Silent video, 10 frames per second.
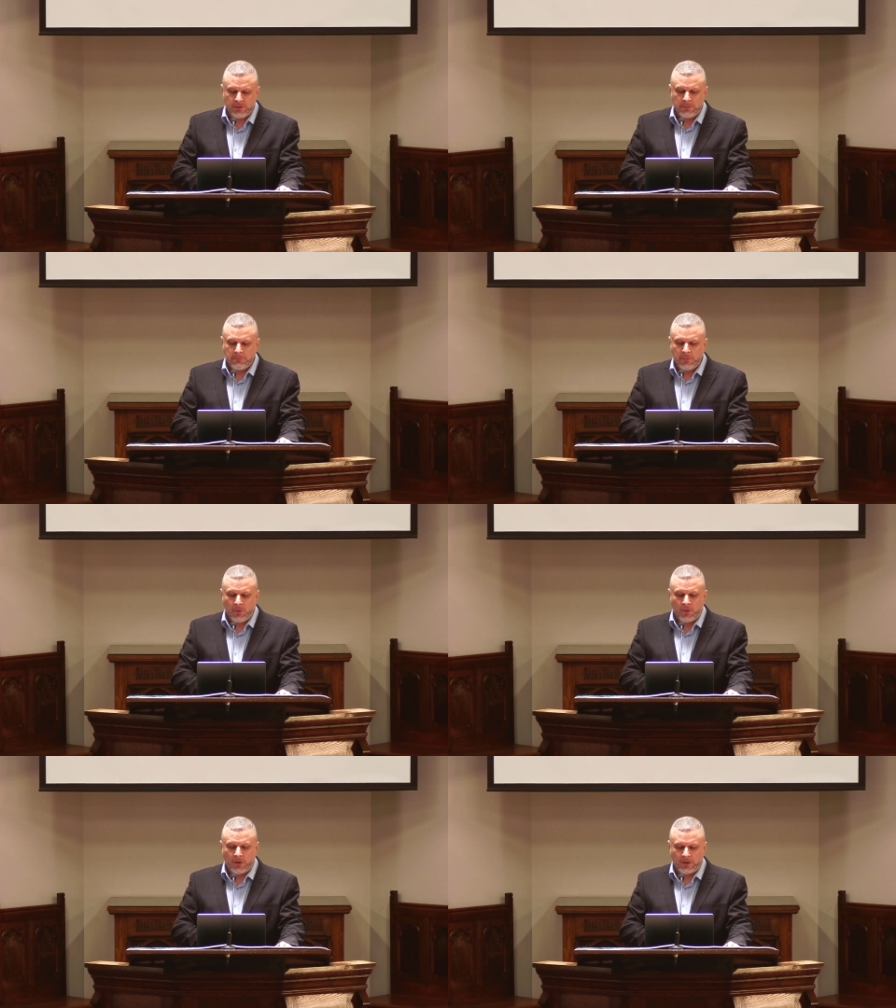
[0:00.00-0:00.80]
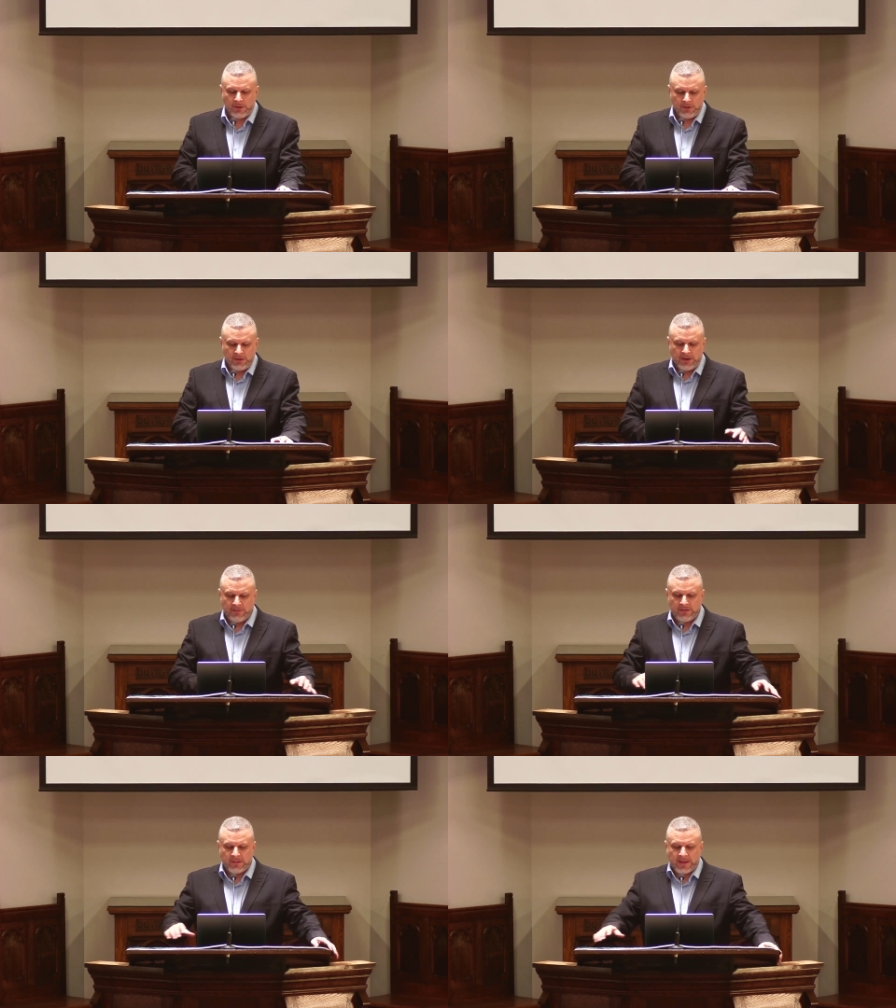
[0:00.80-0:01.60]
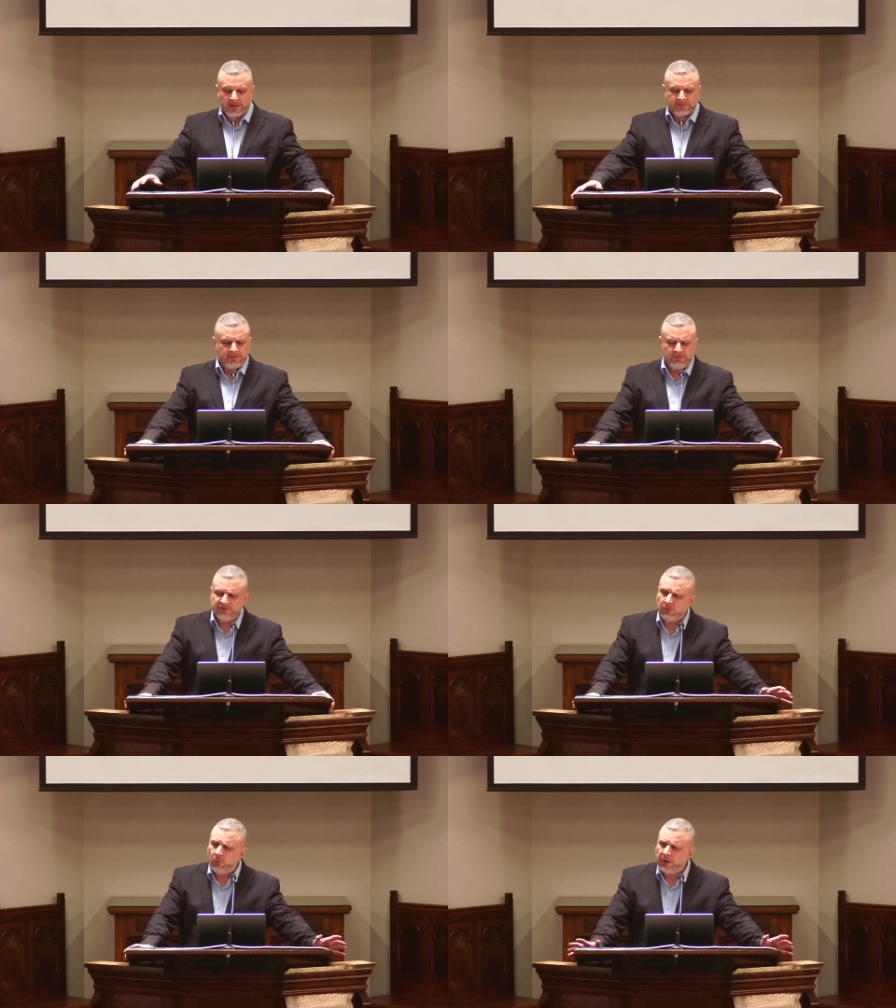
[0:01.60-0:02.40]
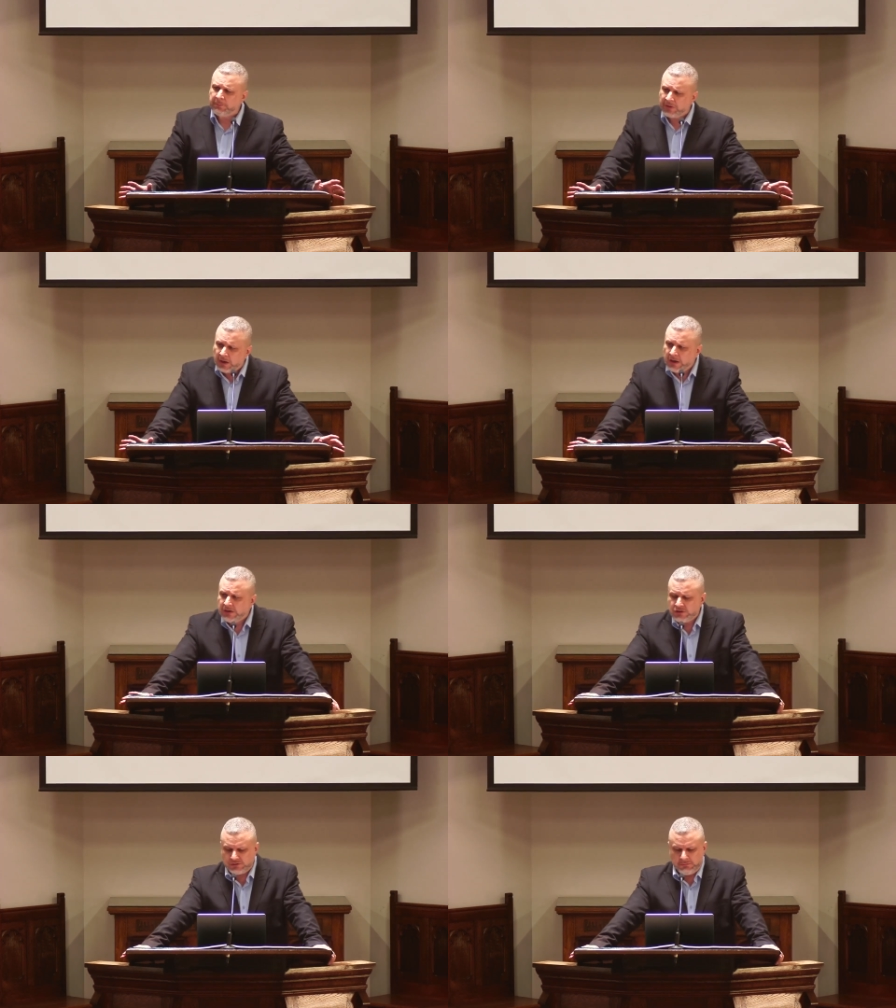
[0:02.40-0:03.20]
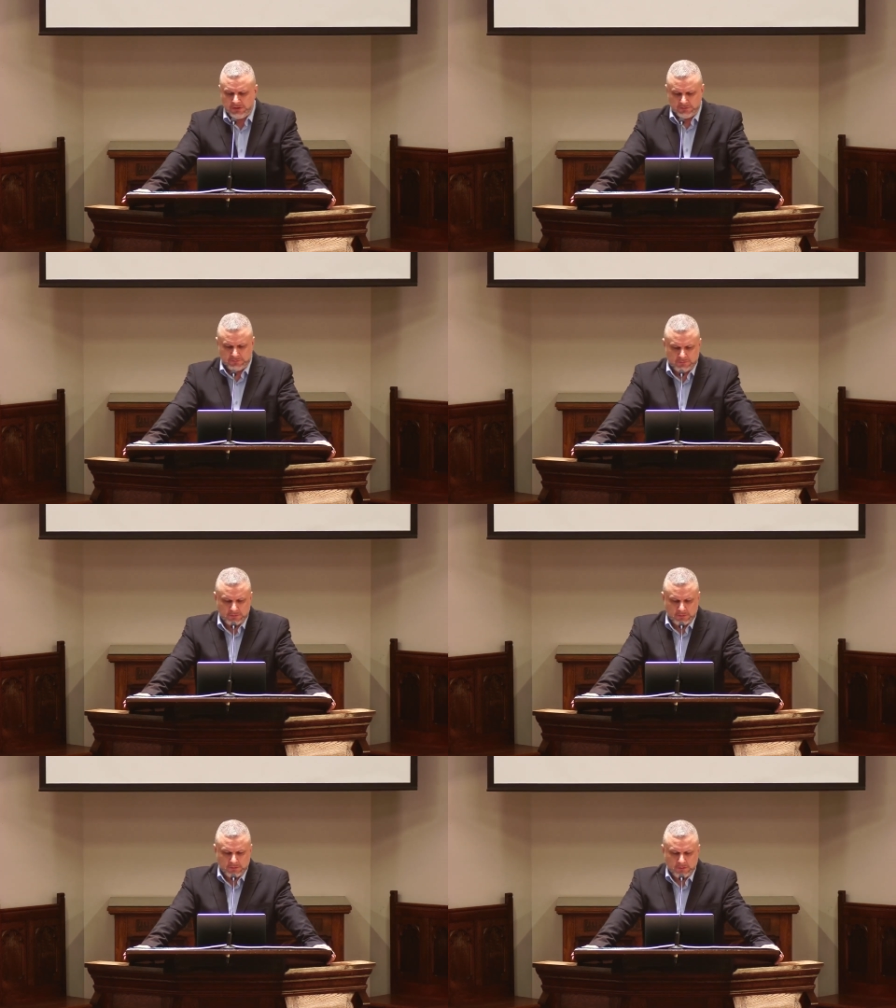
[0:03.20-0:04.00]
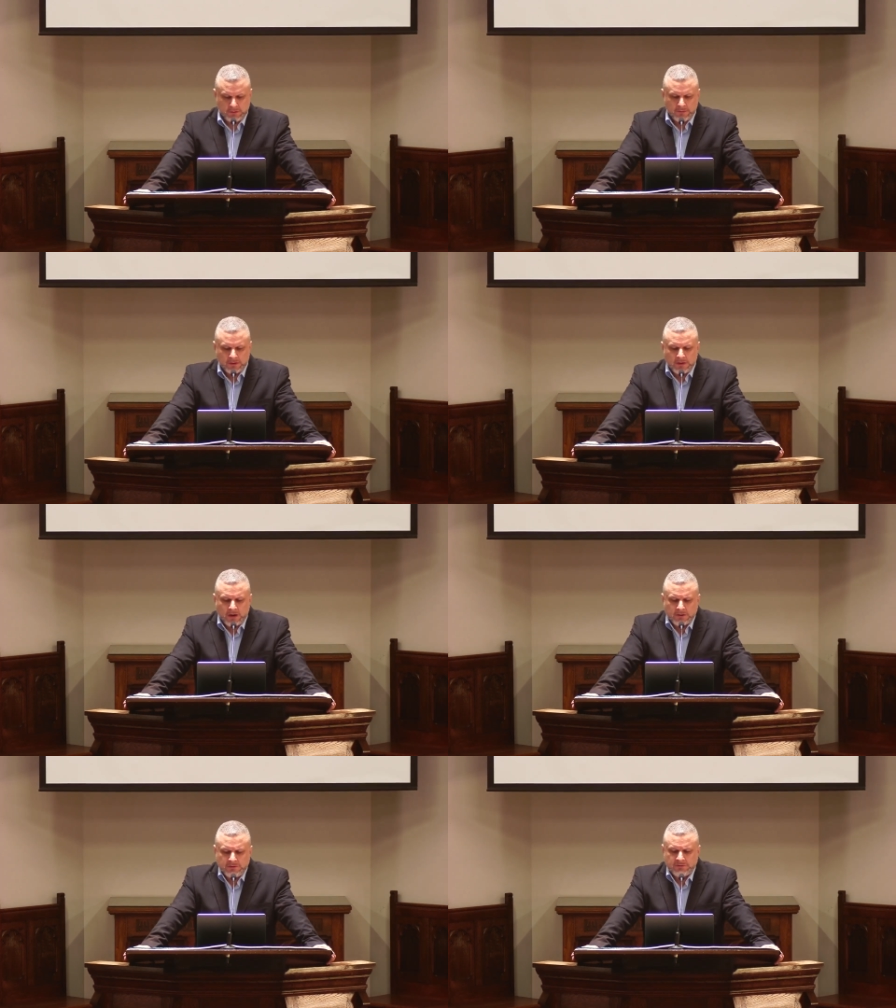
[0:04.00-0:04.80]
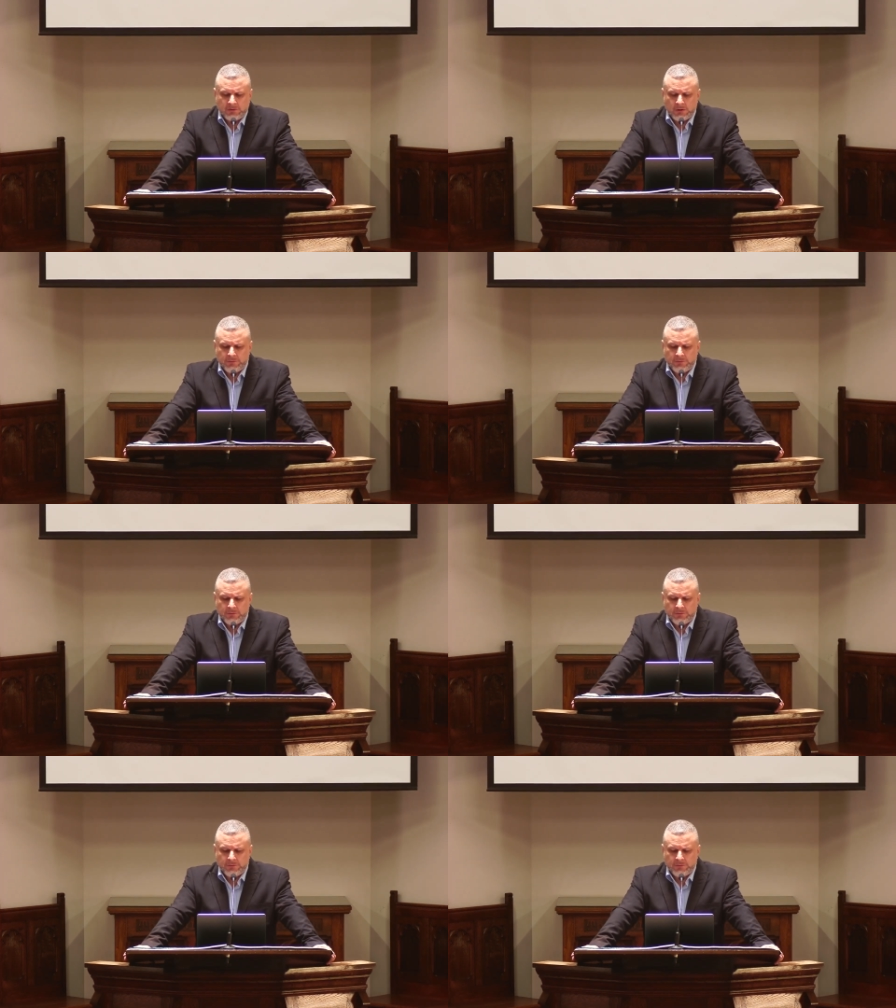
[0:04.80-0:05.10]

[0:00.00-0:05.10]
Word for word: more. And then lastly, he said, What punishment? The godly sorrow of the